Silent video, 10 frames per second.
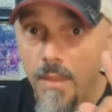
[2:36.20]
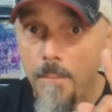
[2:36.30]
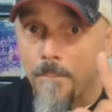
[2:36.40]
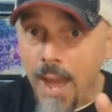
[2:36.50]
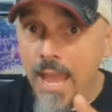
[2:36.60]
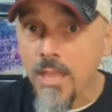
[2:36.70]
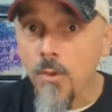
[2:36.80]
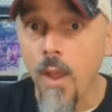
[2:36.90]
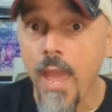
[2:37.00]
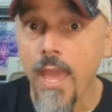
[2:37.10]
By the
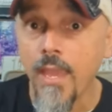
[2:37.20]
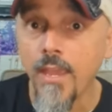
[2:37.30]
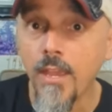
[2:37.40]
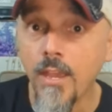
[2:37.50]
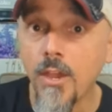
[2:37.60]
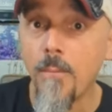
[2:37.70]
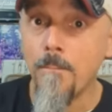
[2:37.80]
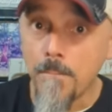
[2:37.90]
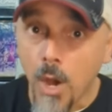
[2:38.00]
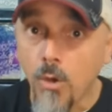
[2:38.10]
way,
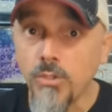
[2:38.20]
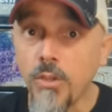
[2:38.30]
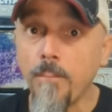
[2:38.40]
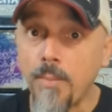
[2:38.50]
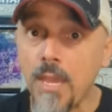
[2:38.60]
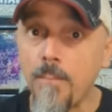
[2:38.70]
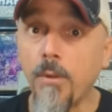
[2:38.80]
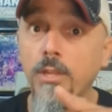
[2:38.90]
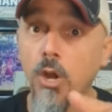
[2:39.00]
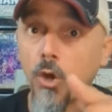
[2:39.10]
most of the people
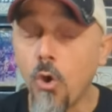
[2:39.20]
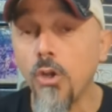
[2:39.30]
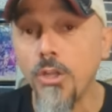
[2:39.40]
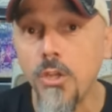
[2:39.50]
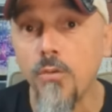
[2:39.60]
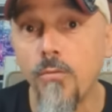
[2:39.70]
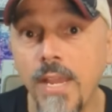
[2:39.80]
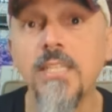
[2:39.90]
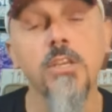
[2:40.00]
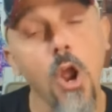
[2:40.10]
that are calling you
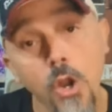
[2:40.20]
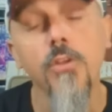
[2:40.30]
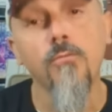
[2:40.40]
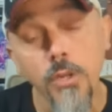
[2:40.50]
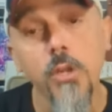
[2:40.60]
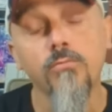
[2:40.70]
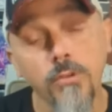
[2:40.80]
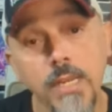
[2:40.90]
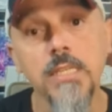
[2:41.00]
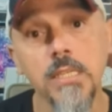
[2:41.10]
racist are the real
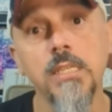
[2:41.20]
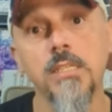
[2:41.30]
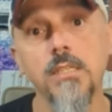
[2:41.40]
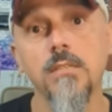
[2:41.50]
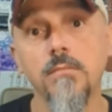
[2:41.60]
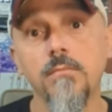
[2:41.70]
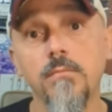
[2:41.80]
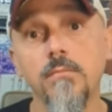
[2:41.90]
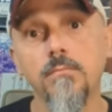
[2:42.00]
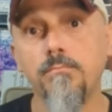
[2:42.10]
racists.
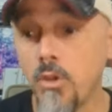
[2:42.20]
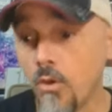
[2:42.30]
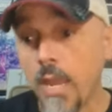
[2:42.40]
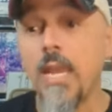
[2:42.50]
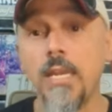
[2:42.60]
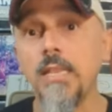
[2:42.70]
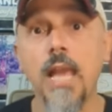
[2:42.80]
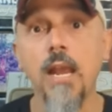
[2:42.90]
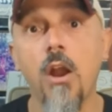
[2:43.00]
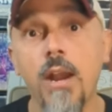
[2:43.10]
But you're handing
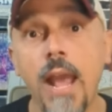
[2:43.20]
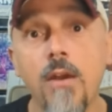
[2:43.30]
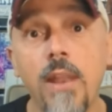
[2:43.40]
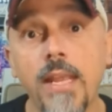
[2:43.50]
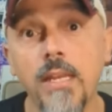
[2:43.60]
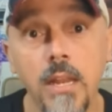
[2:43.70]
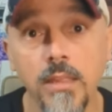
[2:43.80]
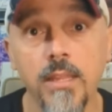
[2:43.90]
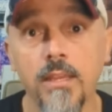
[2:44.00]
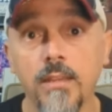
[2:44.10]
that card out like
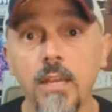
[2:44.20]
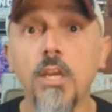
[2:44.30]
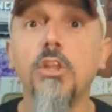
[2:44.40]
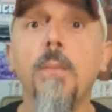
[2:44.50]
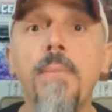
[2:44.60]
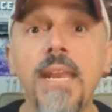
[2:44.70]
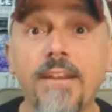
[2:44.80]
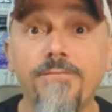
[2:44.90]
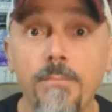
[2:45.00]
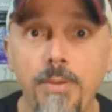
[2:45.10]
nothing.
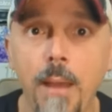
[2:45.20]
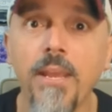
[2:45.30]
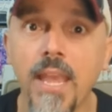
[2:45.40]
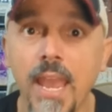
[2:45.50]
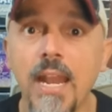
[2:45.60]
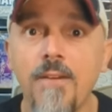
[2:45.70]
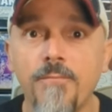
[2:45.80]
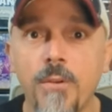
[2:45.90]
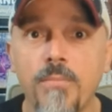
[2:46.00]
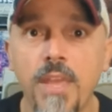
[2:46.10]
Dominican Republic, again, I'm
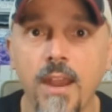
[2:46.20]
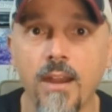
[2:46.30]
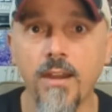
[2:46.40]
from there.